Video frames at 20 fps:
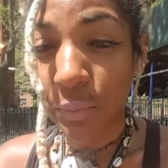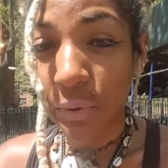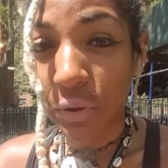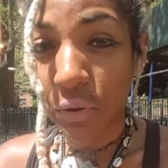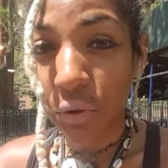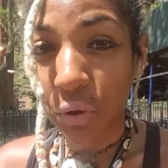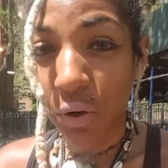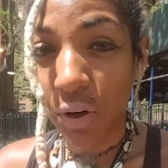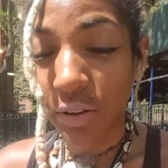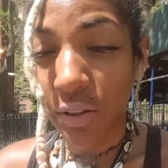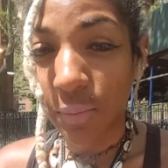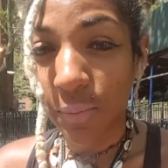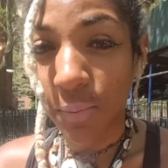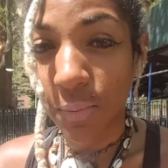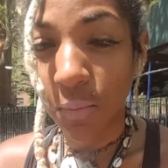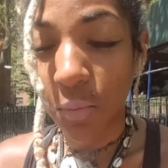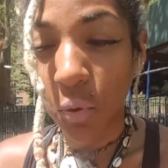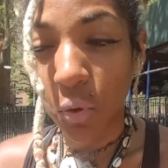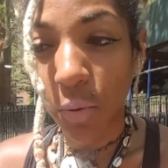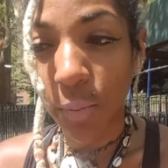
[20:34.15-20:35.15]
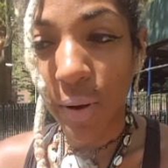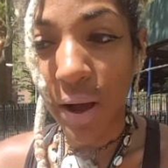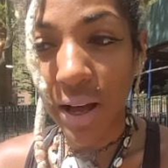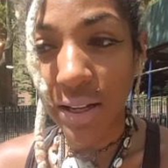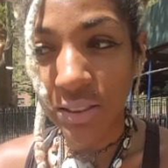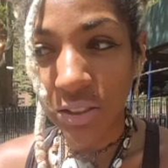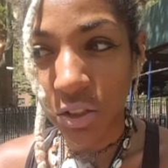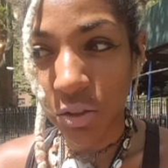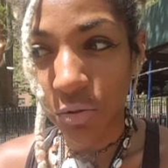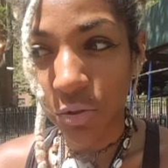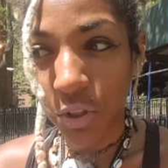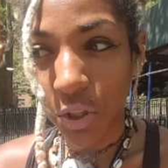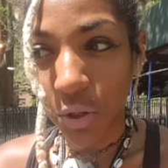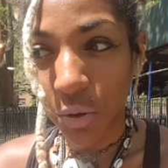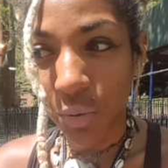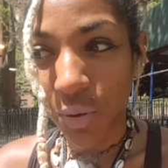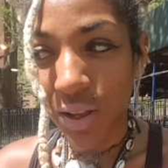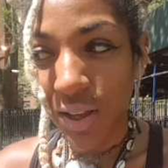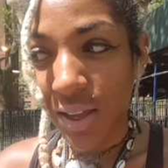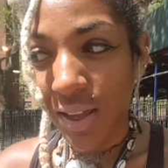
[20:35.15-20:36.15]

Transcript: a little on the more positive note.